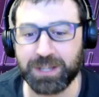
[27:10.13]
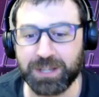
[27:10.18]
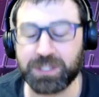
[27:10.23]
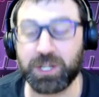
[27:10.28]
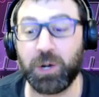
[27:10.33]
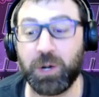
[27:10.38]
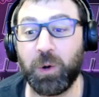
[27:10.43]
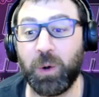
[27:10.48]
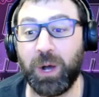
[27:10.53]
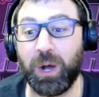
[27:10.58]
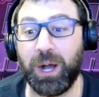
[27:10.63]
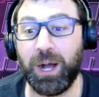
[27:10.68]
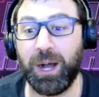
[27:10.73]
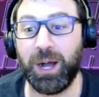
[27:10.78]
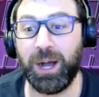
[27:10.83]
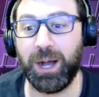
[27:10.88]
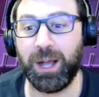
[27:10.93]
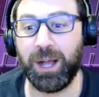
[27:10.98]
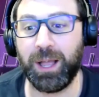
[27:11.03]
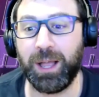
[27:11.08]
So
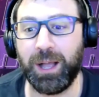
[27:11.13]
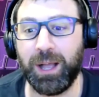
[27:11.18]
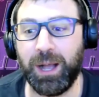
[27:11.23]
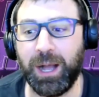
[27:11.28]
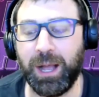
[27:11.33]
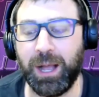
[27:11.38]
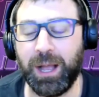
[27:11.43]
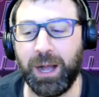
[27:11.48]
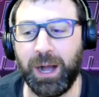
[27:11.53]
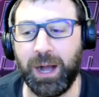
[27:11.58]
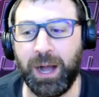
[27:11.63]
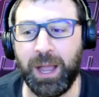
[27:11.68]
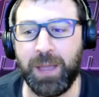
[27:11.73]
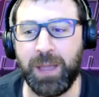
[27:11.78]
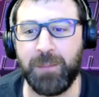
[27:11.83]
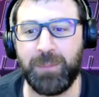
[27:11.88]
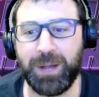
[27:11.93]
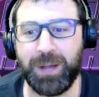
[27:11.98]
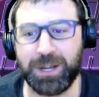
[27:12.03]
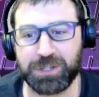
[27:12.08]
I
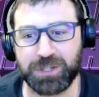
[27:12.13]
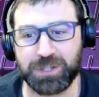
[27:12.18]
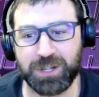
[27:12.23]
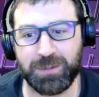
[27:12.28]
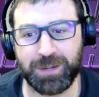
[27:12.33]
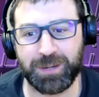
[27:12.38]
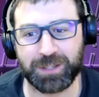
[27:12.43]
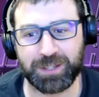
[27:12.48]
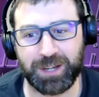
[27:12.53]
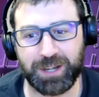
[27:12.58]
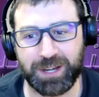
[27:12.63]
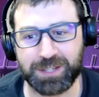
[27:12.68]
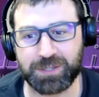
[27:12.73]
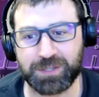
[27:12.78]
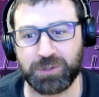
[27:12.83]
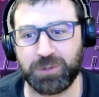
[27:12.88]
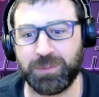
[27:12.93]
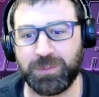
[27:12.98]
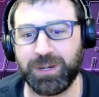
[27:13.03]
am passionate about the high school,